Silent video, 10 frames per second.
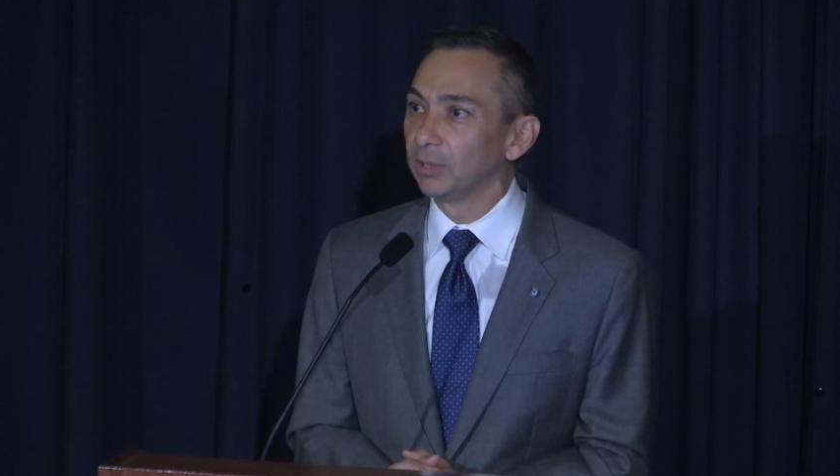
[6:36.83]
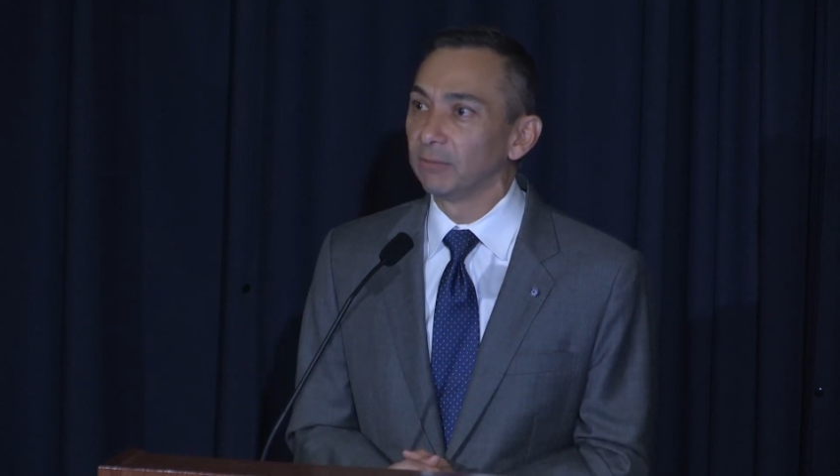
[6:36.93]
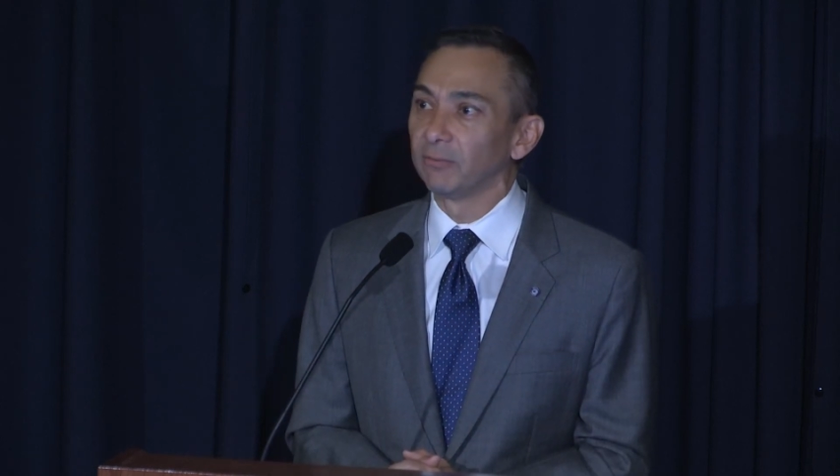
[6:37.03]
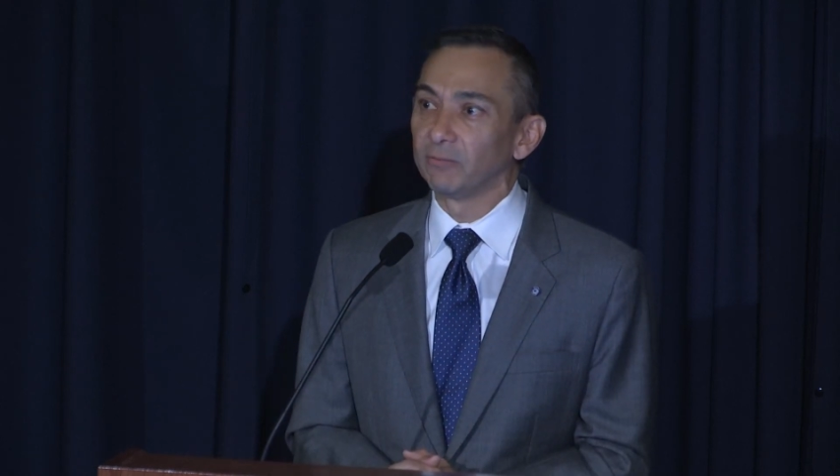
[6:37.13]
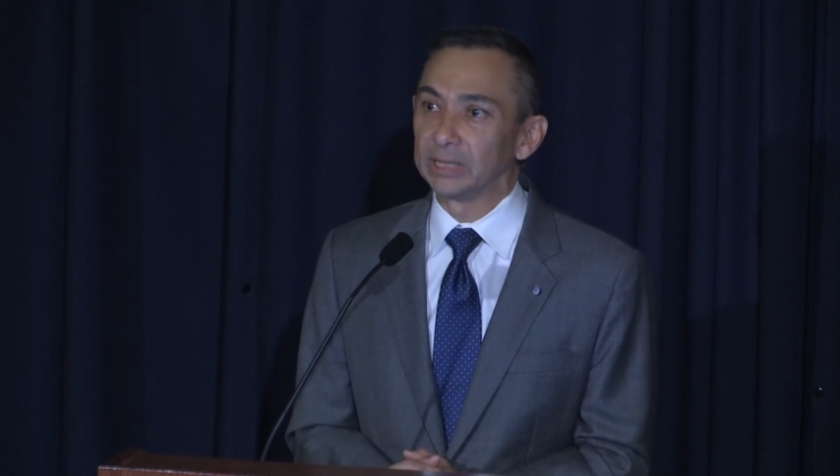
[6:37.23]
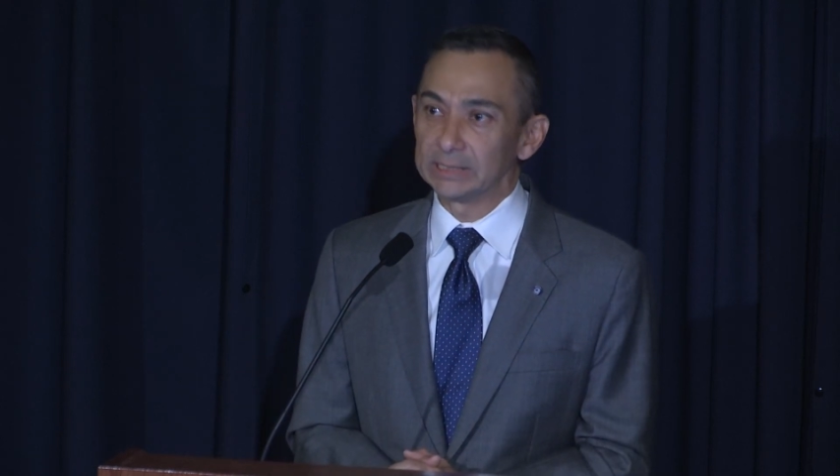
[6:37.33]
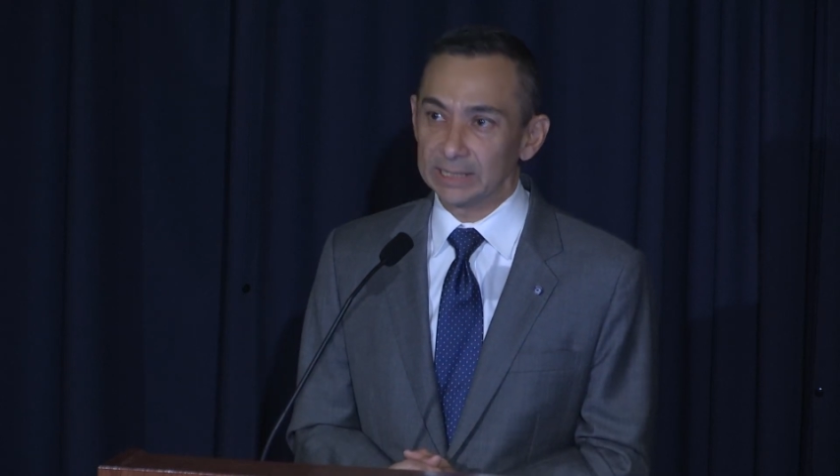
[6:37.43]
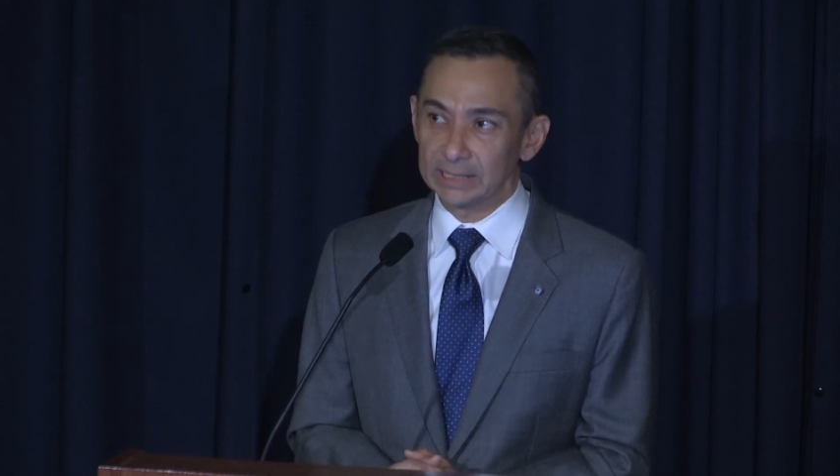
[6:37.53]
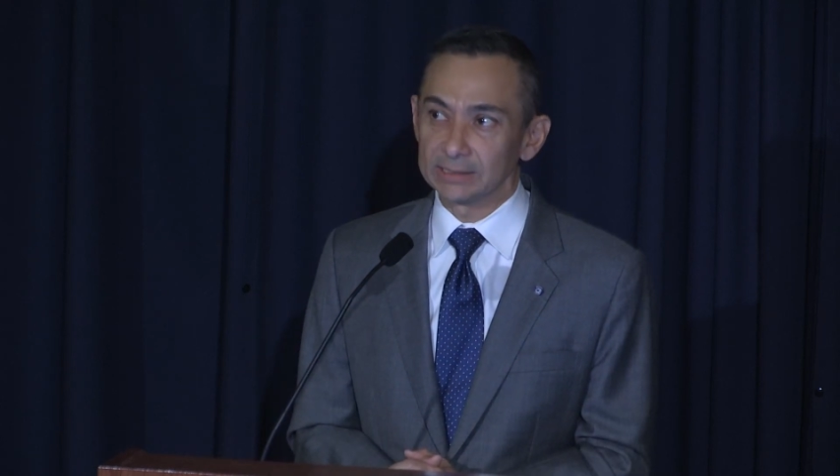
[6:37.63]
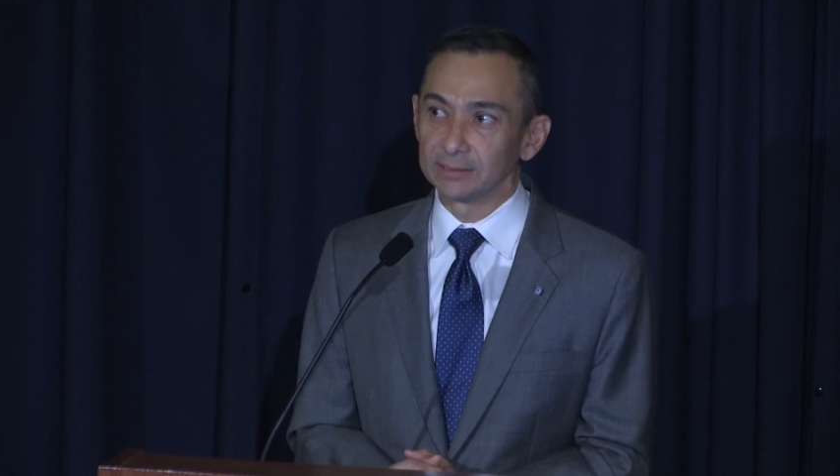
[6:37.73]
you have a
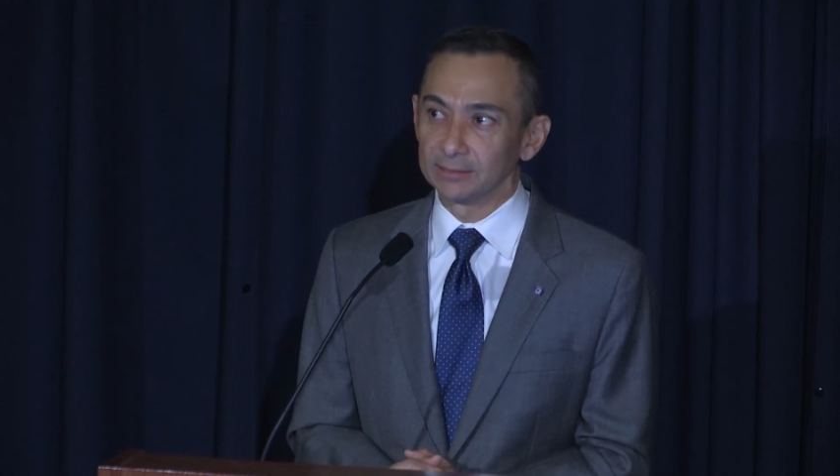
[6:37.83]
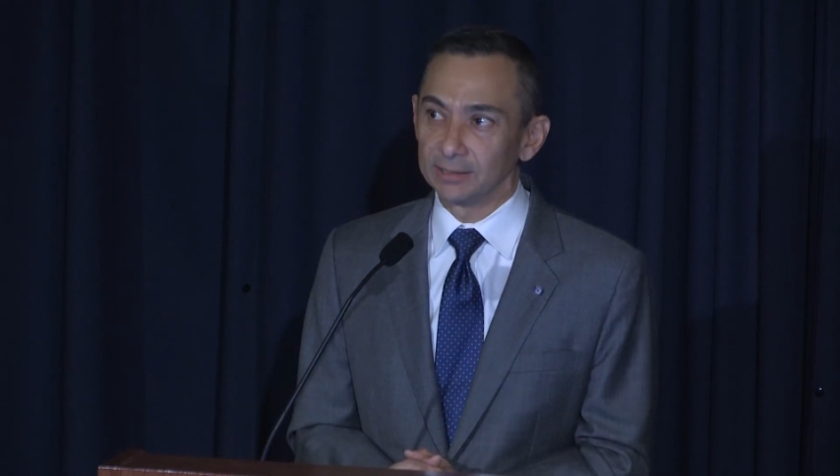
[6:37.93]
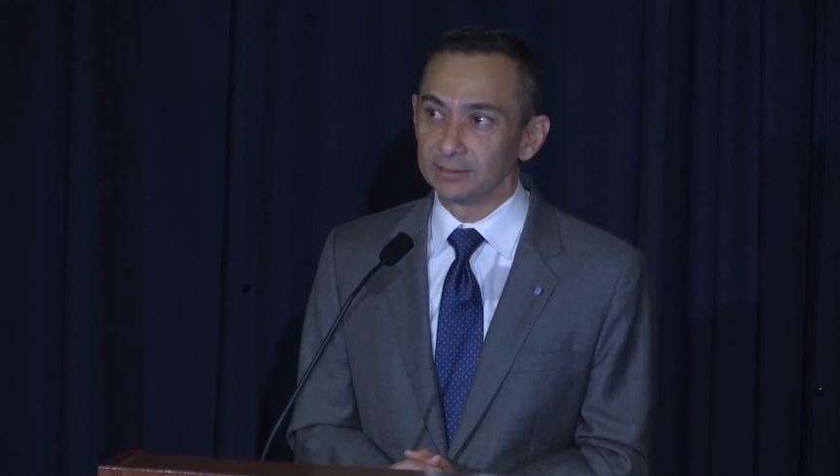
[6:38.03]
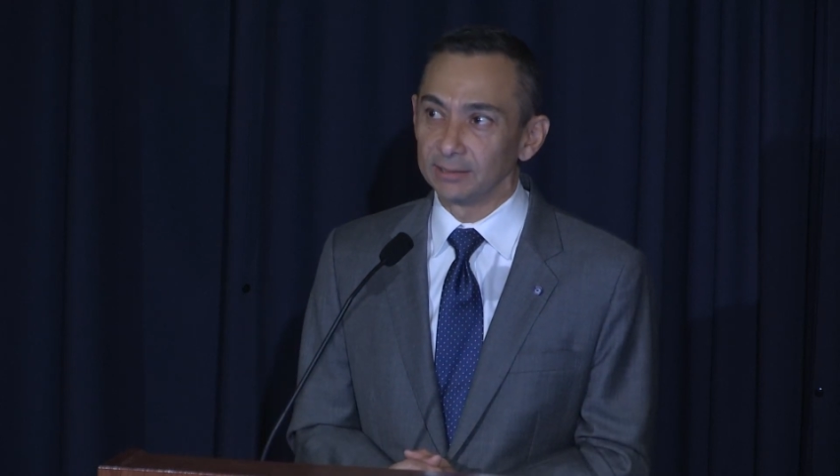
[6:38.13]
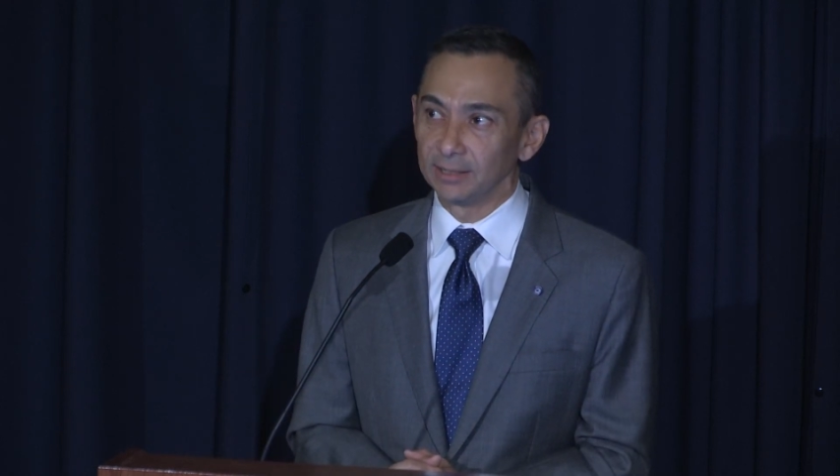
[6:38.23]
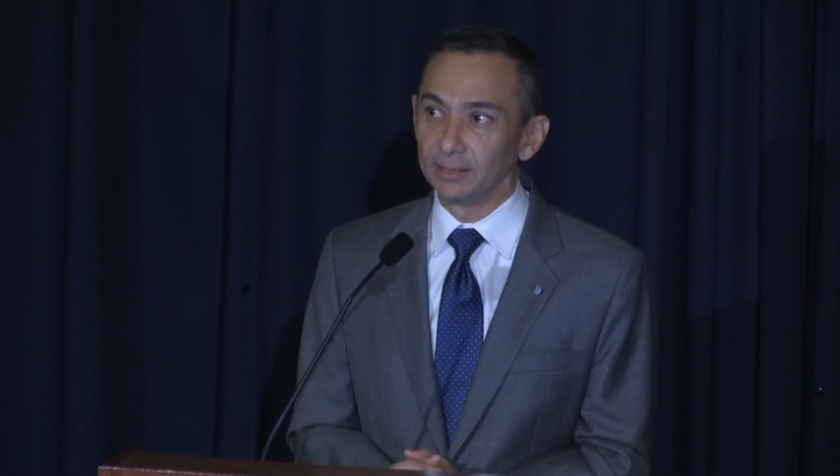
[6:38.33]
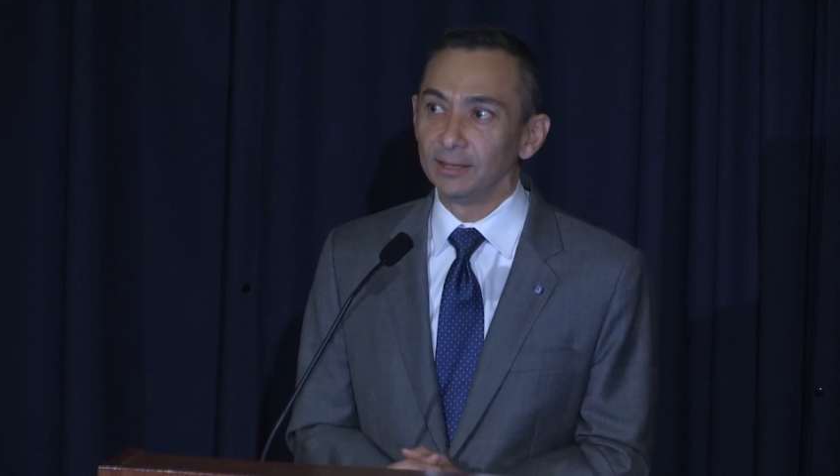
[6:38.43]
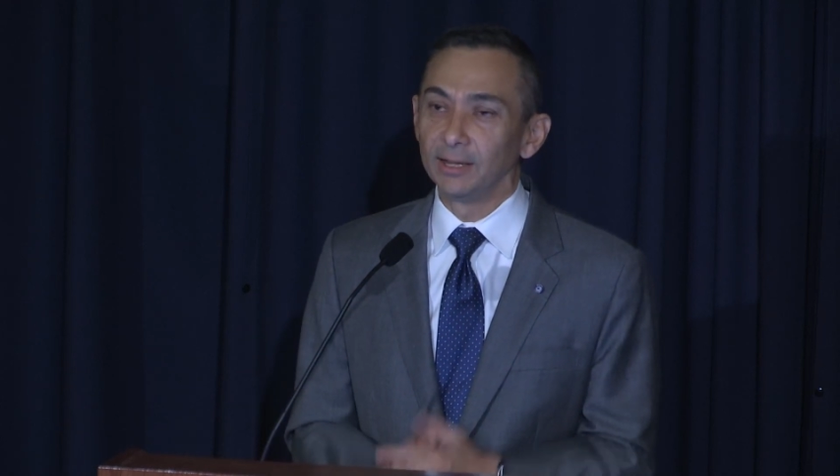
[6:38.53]
fantastic day today